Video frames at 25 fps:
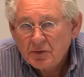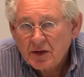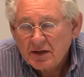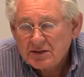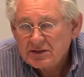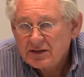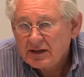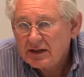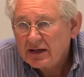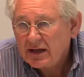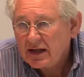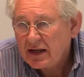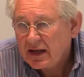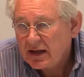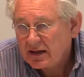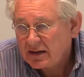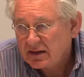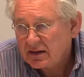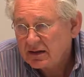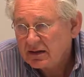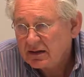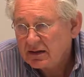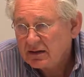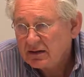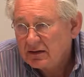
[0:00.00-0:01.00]
President
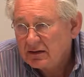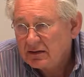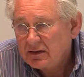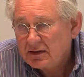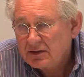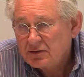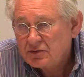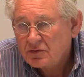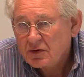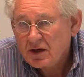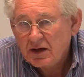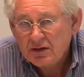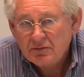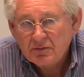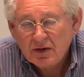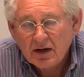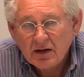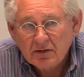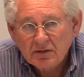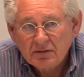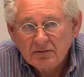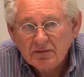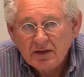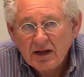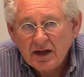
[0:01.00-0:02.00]
Kennedy, the trade
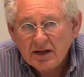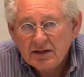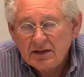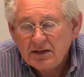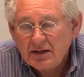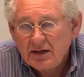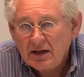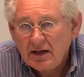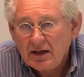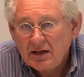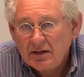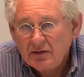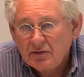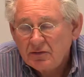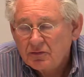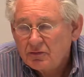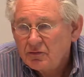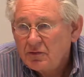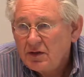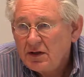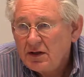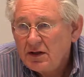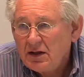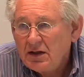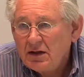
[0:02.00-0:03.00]
round of
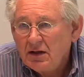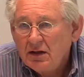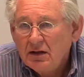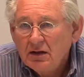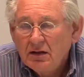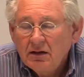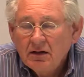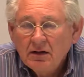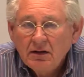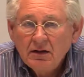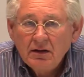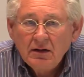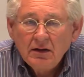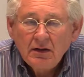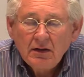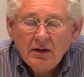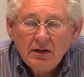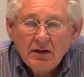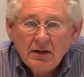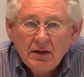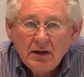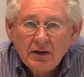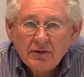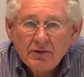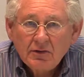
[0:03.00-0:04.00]
1983,
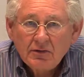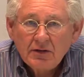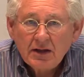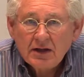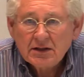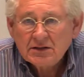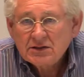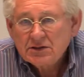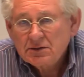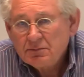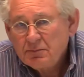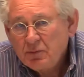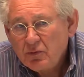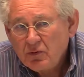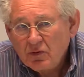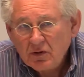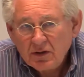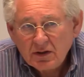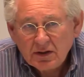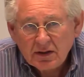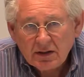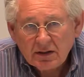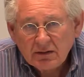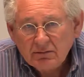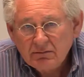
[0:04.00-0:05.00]
although they had
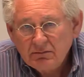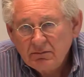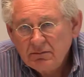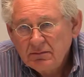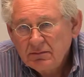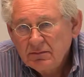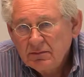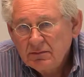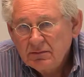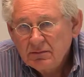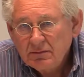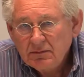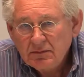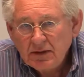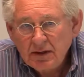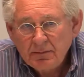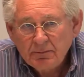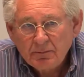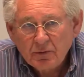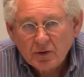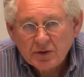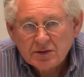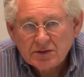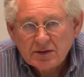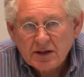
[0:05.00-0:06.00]
supported
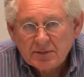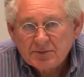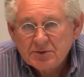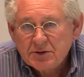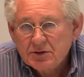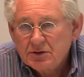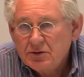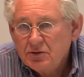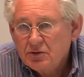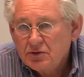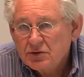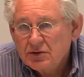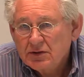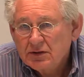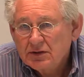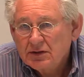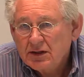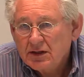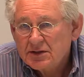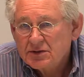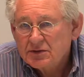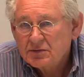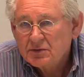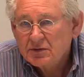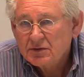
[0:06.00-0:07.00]
import substitution
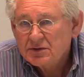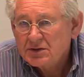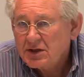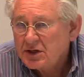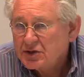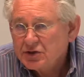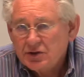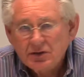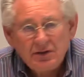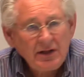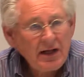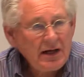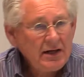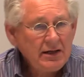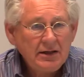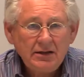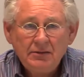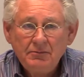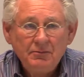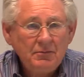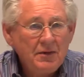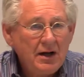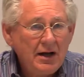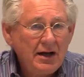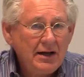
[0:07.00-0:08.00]
industrialization, they
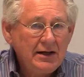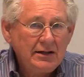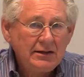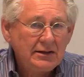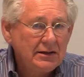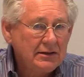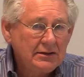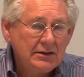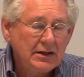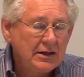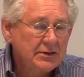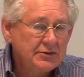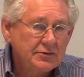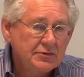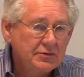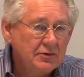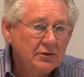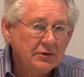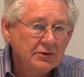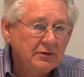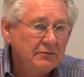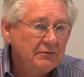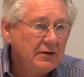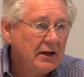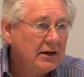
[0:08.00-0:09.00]
didn't mind
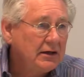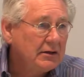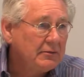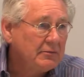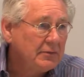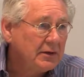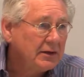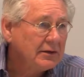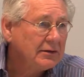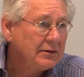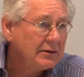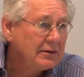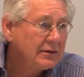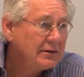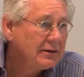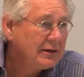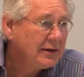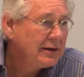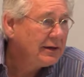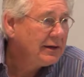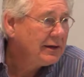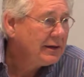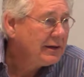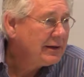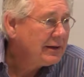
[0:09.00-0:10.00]
industrial development
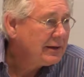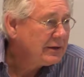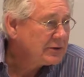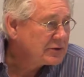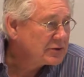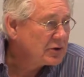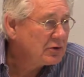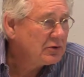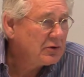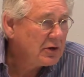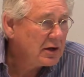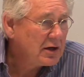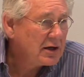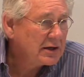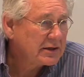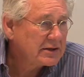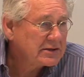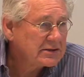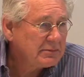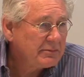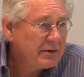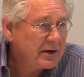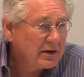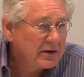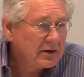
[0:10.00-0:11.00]
so long
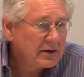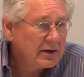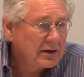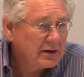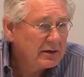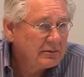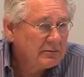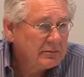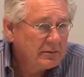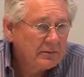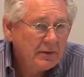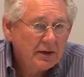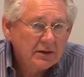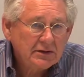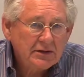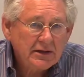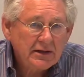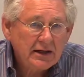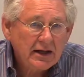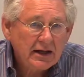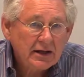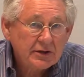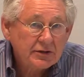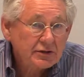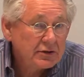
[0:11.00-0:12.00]
as American
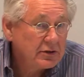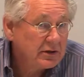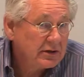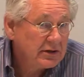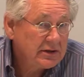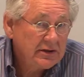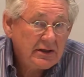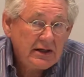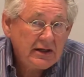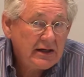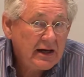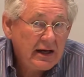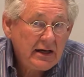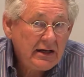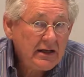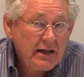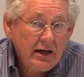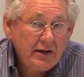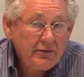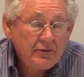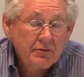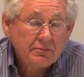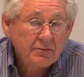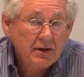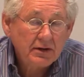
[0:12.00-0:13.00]
multinational, indeed any
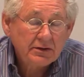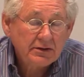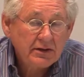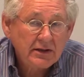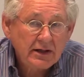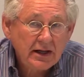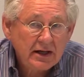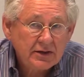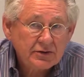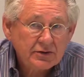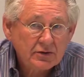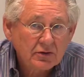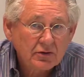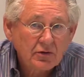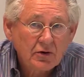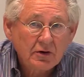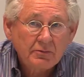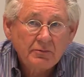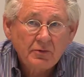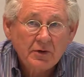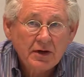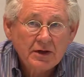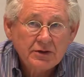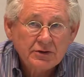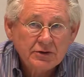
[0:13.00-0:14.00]
other multinational
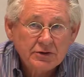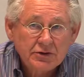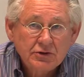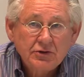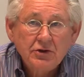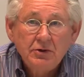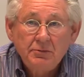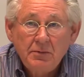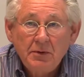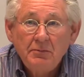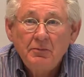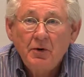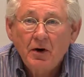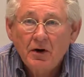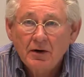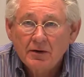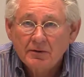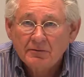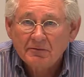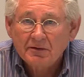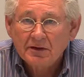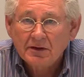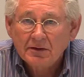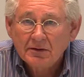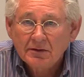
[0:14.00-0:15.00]
corporations could be part
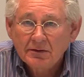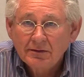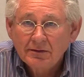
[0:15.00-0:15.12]
of it.